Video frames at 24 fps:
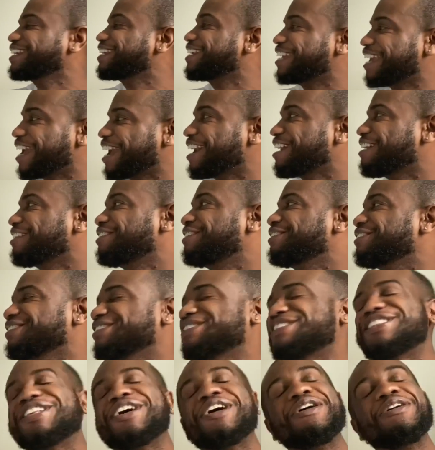Yeah.
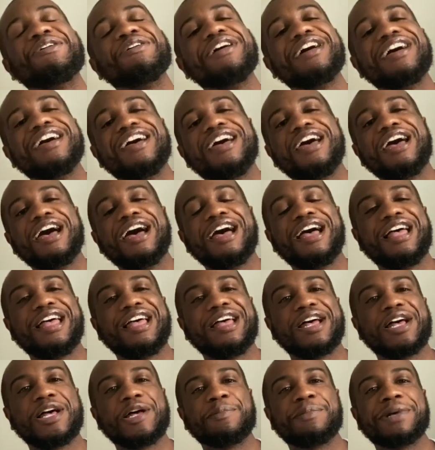So
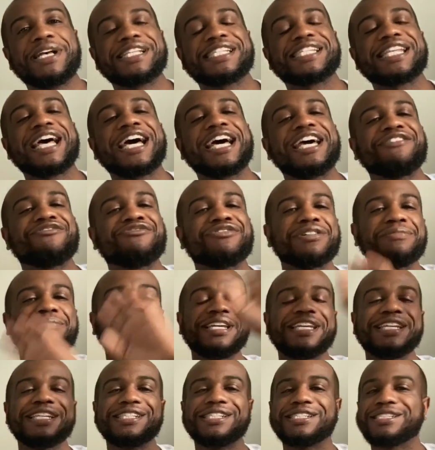aside from
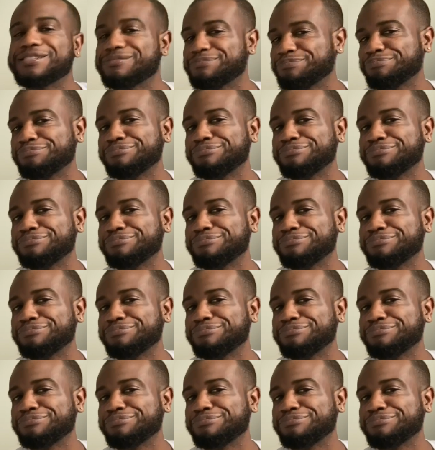his,